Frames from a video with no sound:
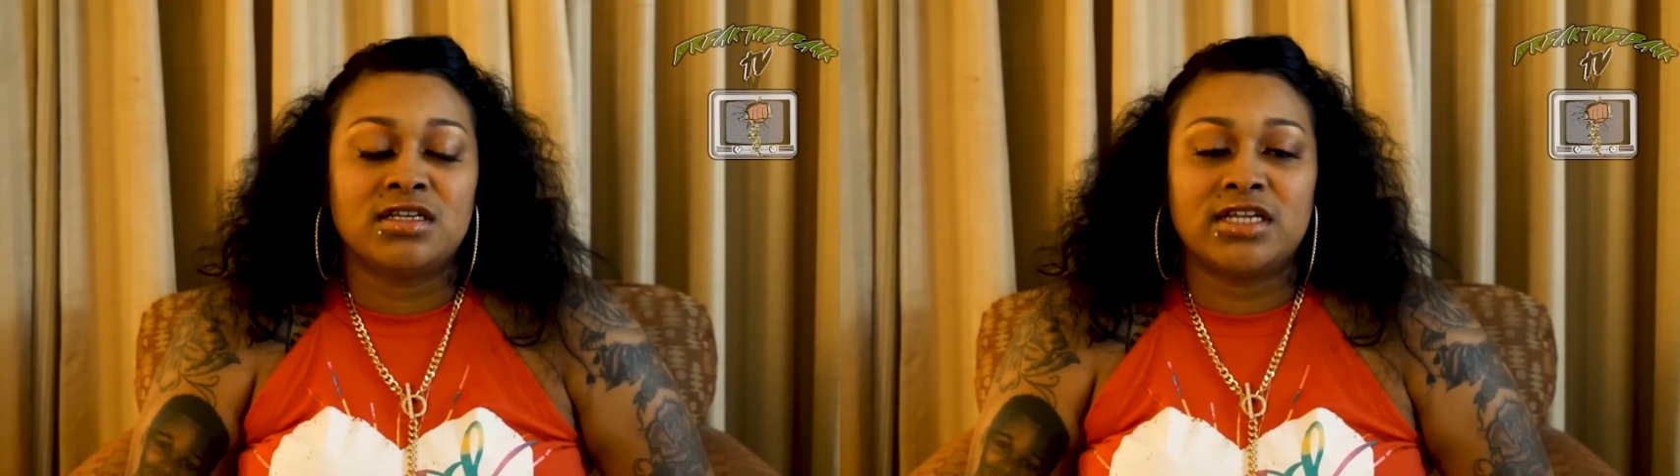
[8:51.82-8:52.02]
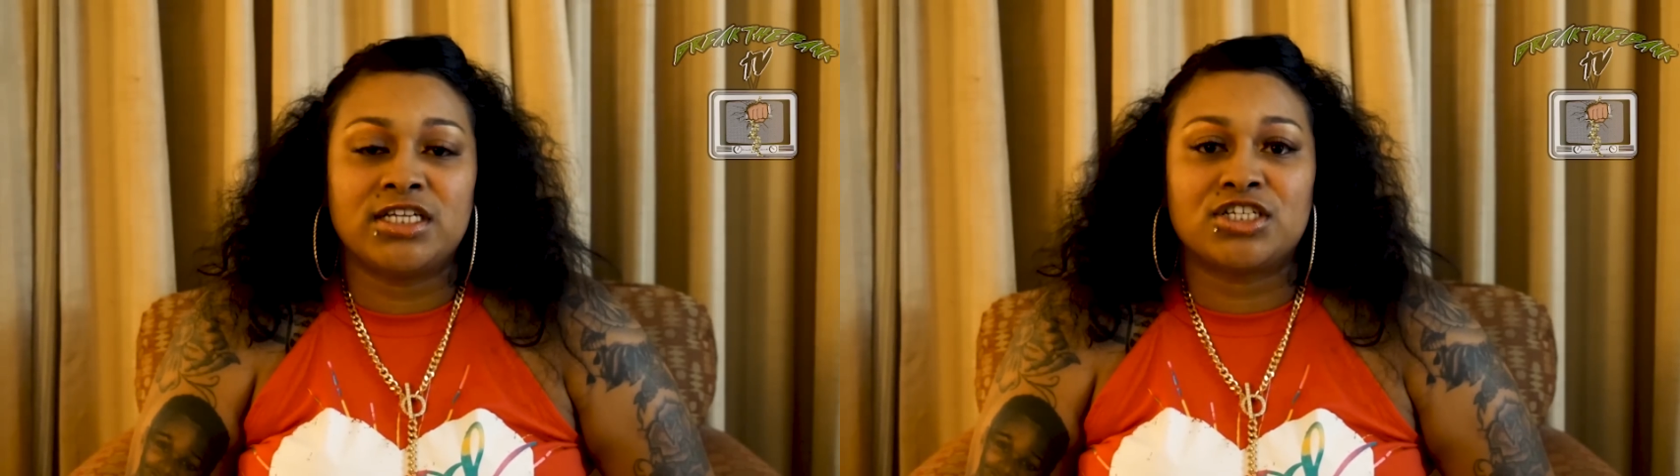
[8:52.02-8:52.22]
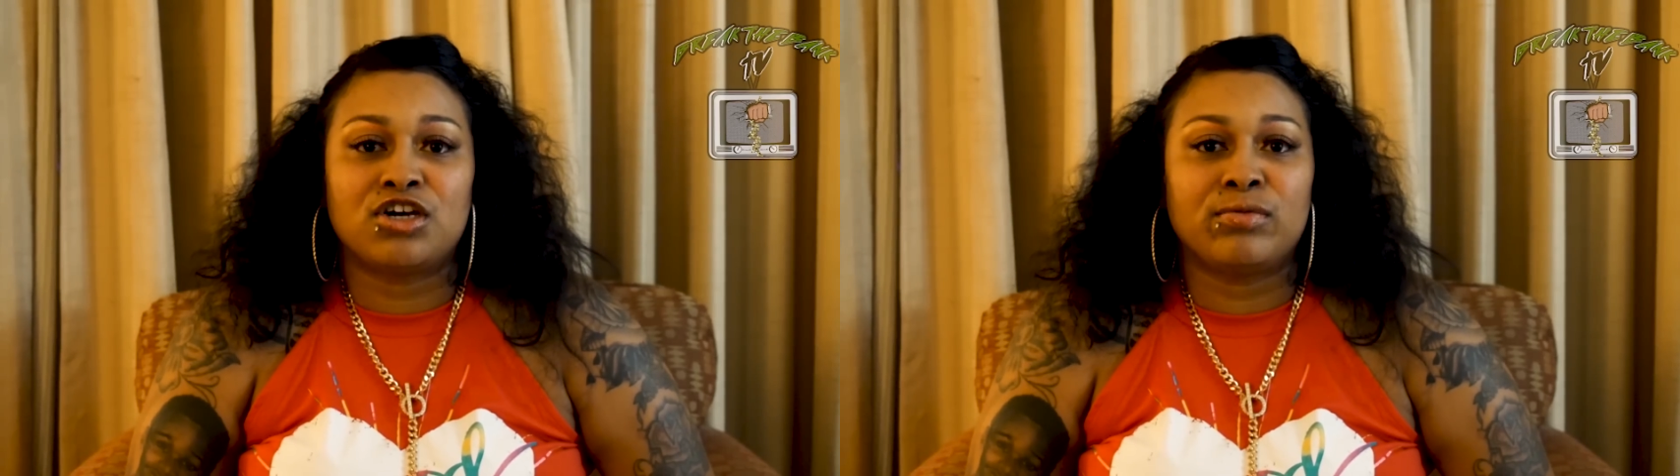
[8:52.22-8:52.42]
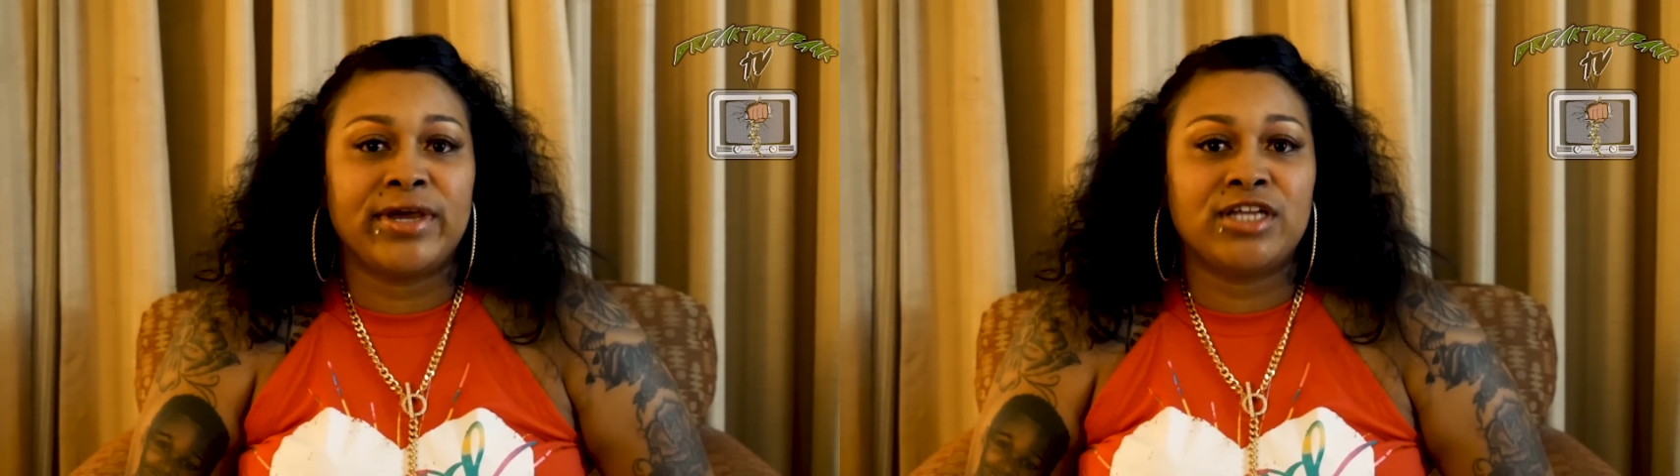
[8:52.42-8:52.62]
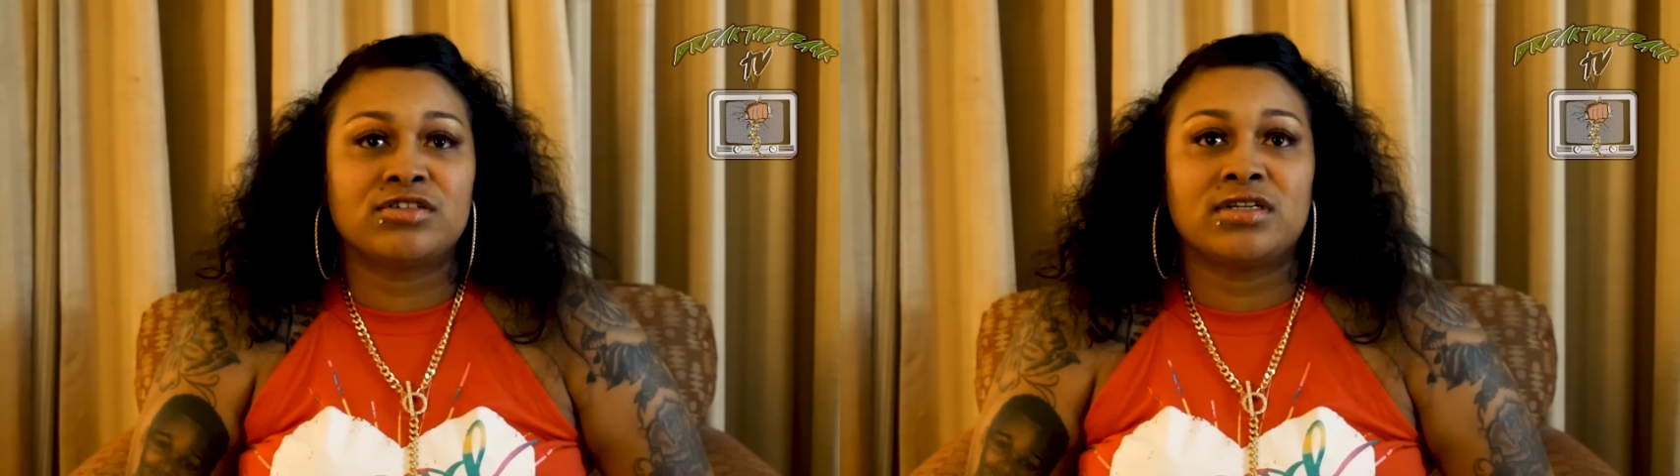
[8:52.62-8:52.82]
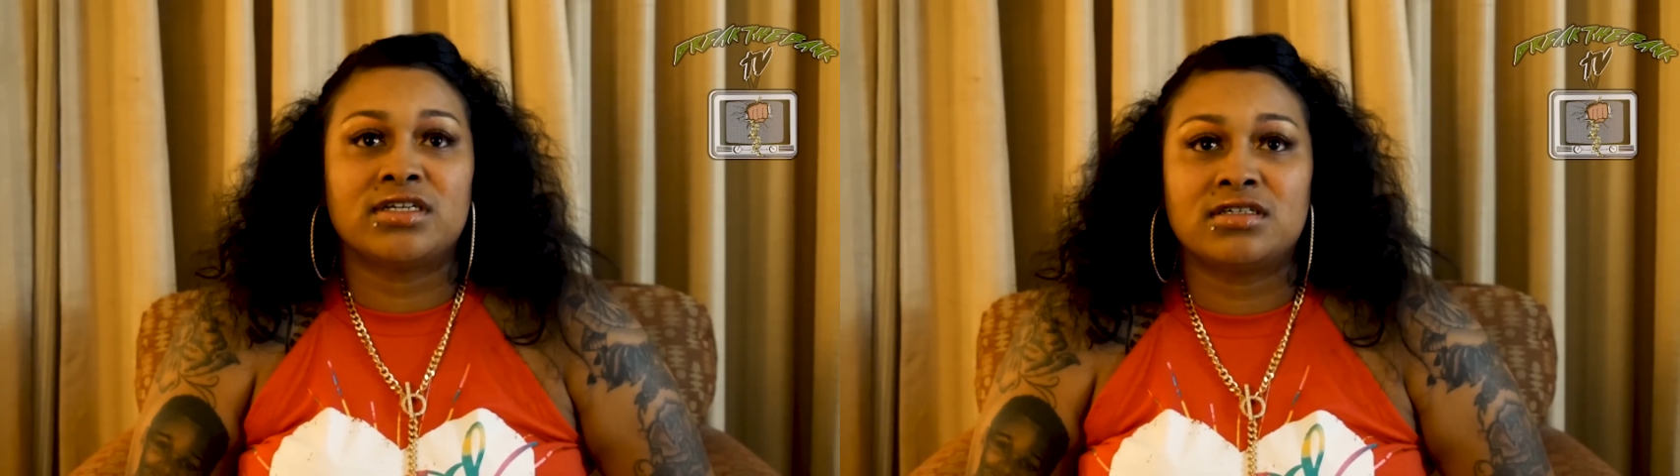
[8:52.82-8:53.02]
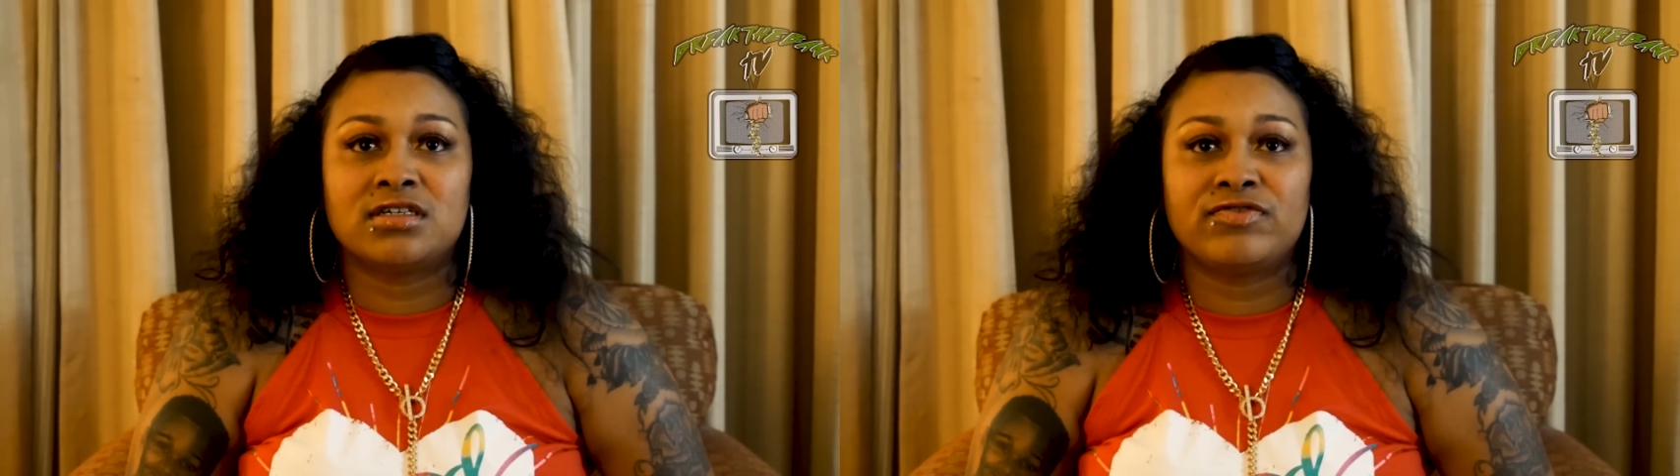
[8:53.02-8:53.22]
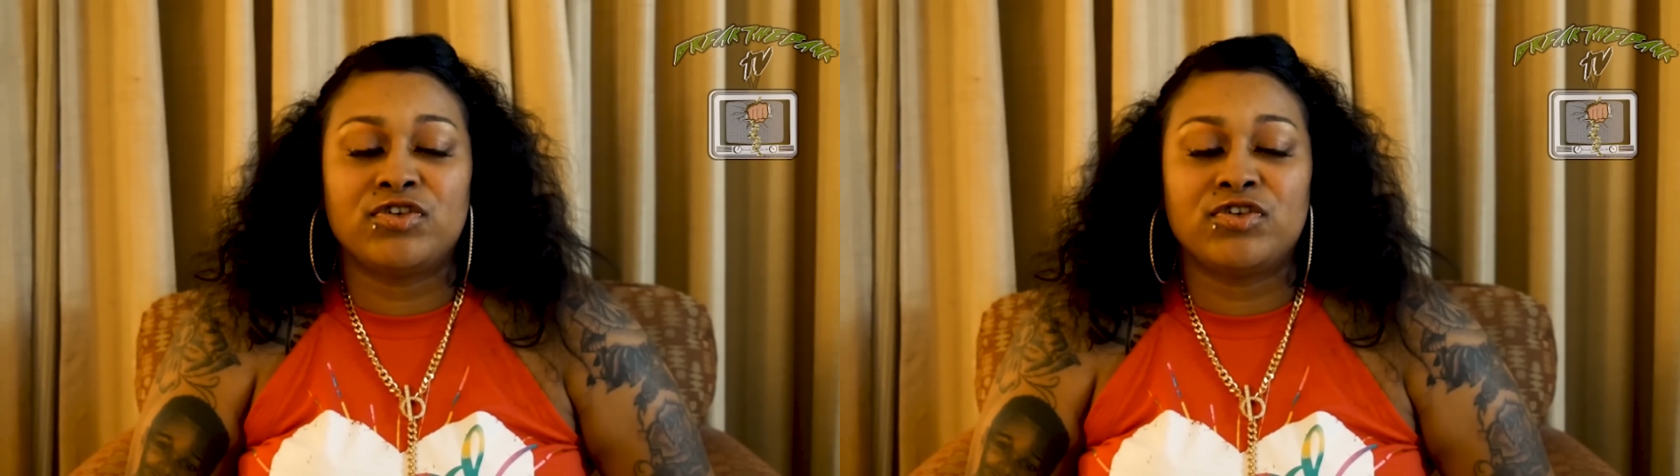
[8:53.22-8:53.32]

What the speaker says: They show major love.